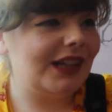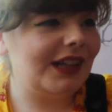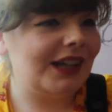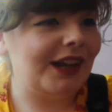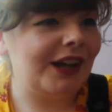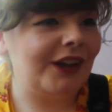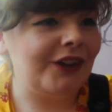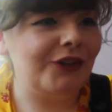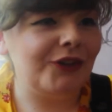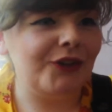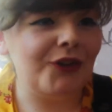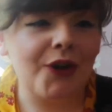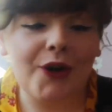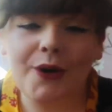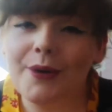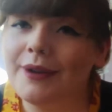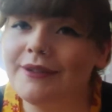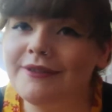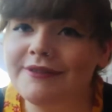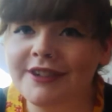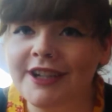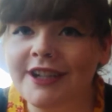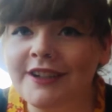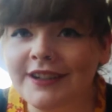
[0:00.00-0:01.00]
know
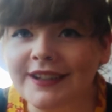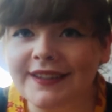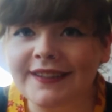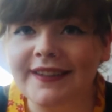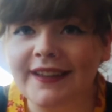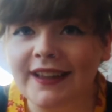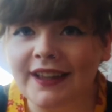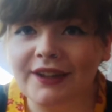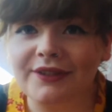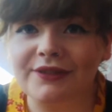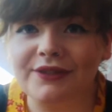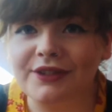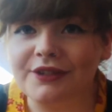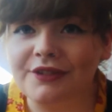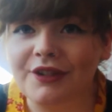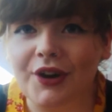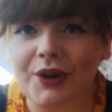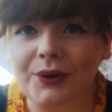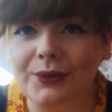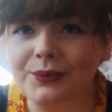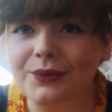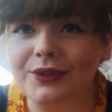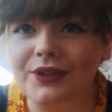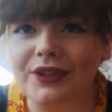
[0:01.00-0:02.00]
I'm very safe
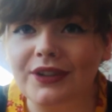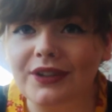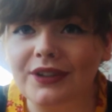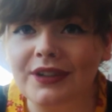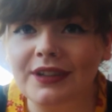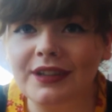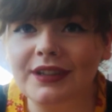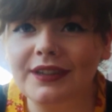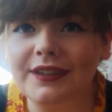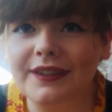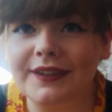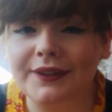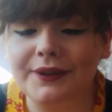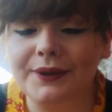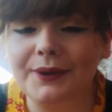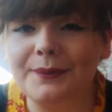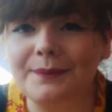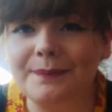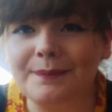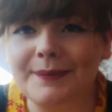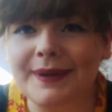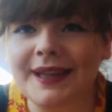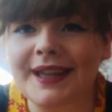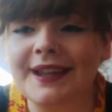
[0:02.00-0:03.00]
around
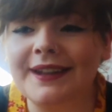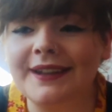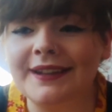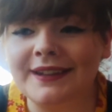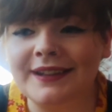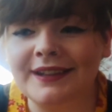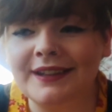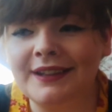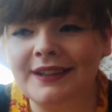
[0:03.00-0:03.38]
some men.